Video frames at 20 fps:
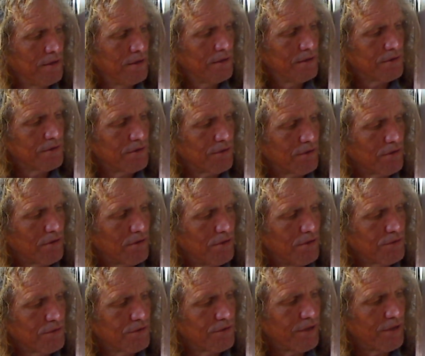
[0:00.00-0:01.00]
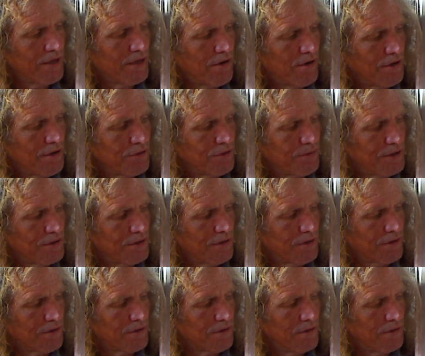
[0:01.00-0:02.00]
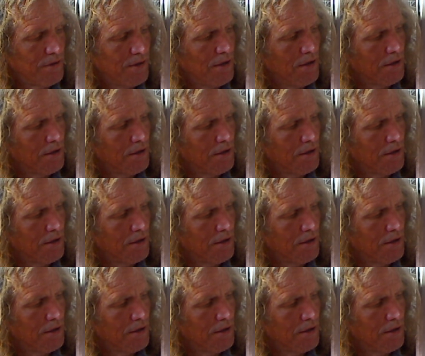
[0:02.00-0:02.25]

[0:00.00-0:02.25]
So the closer they are to each other,